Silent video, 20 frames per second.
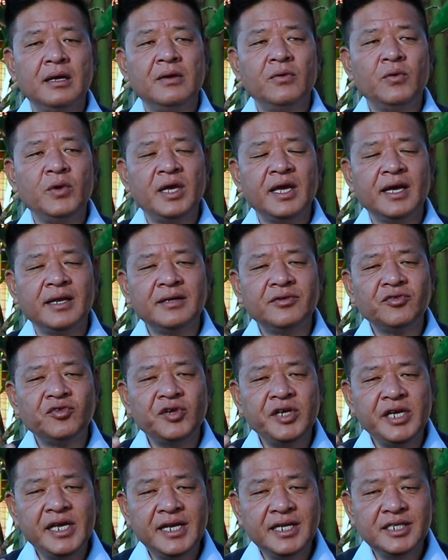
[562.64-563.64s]
we can
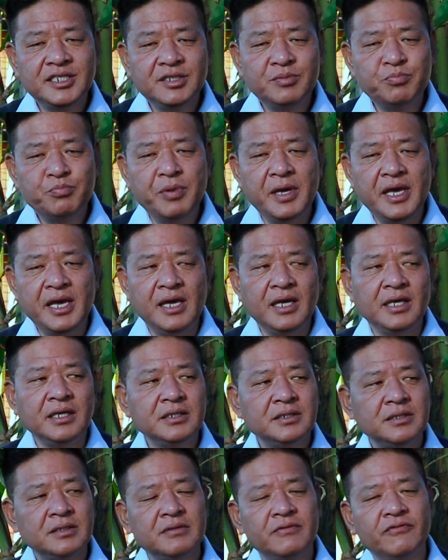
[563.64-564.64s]
create
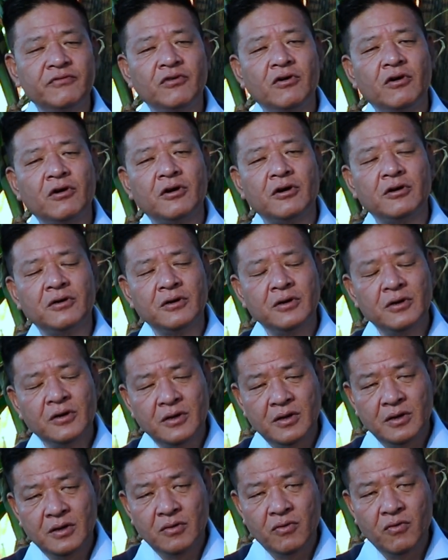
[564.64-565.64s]
space for
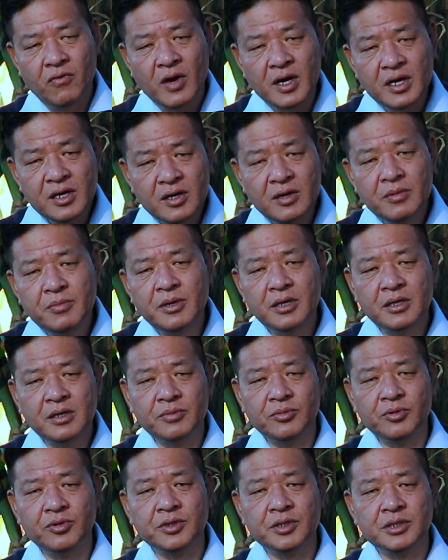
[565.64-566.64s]
vulnerable
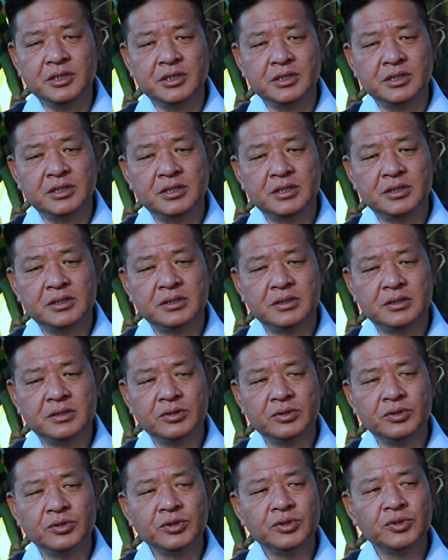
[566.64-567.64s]
communities,
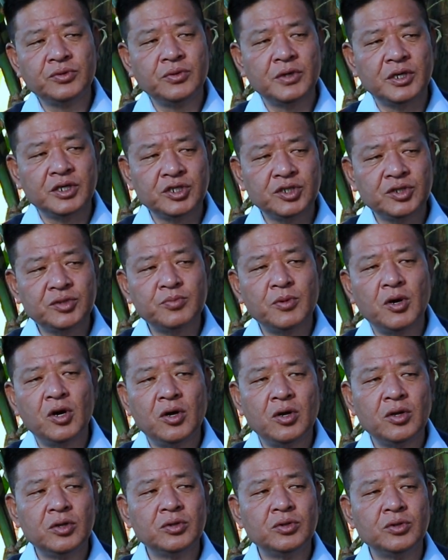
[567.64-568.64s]
those who are
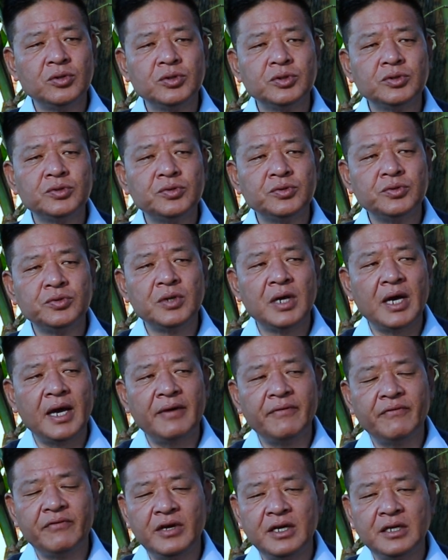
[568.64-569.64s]
small, those who
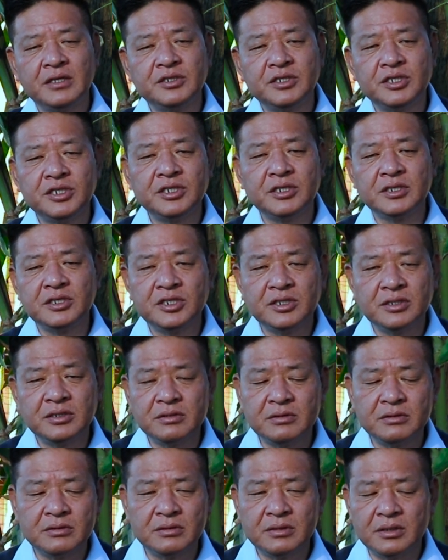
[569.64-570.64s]
have
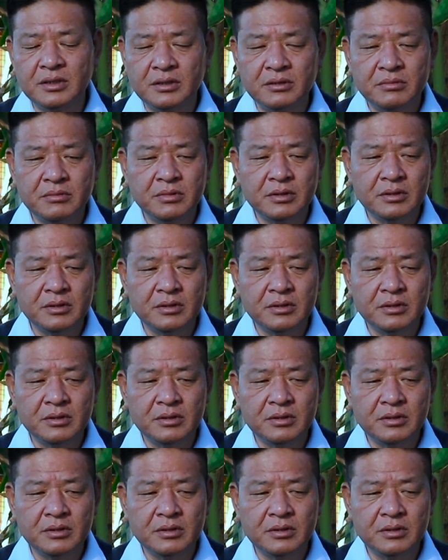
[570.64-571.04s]
existential